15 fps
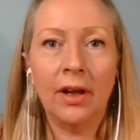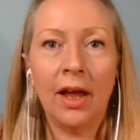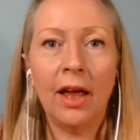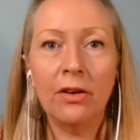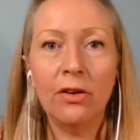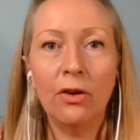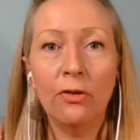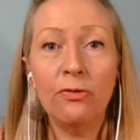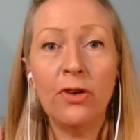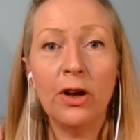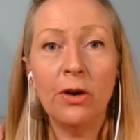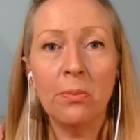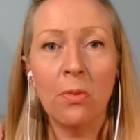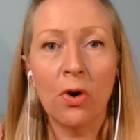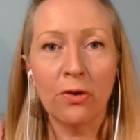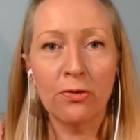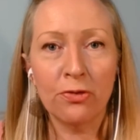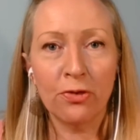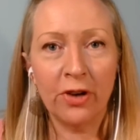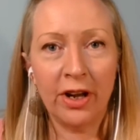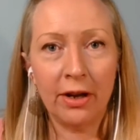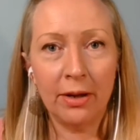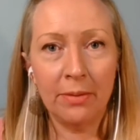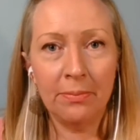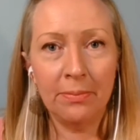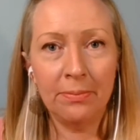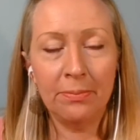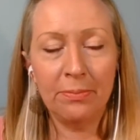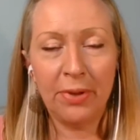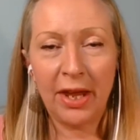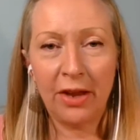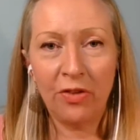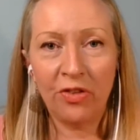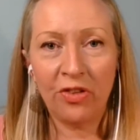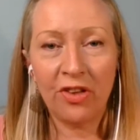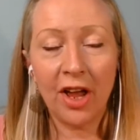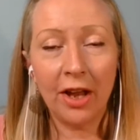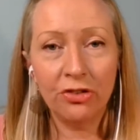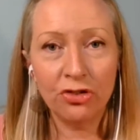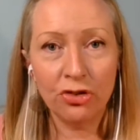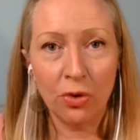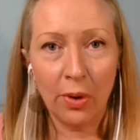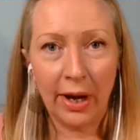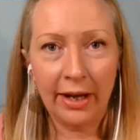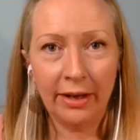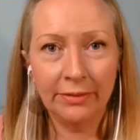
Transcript: and you'll feel more freedom, peace, and joy.